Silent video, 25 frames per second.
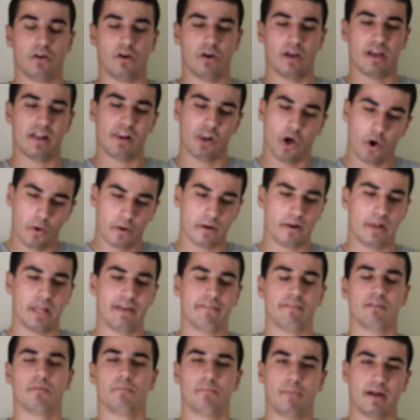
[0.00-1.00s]
lower
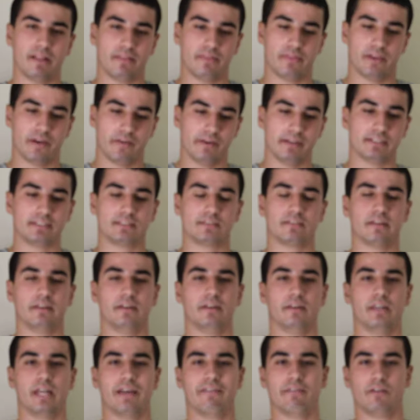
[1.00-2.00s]
level, but there is still
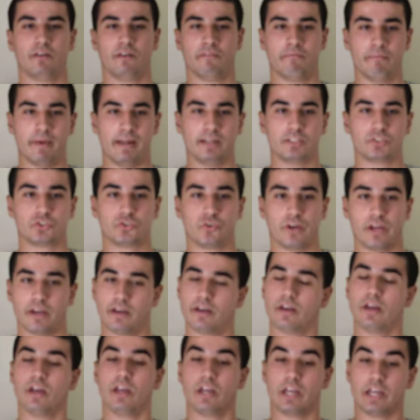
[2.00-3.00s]
a level of mens
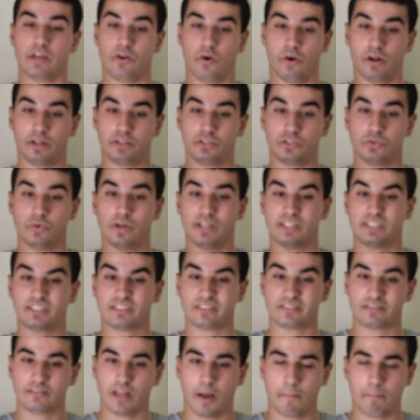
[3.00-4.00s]
rea in order to
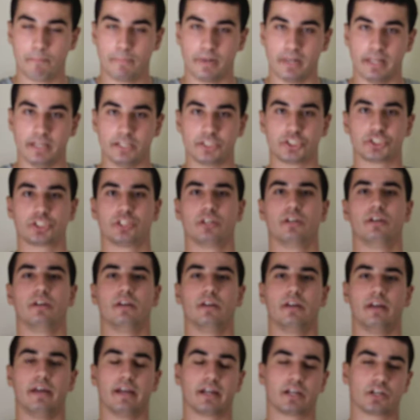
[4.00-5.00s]
establish
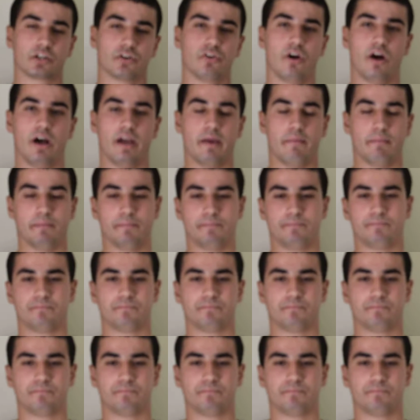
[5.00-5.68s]
a crime.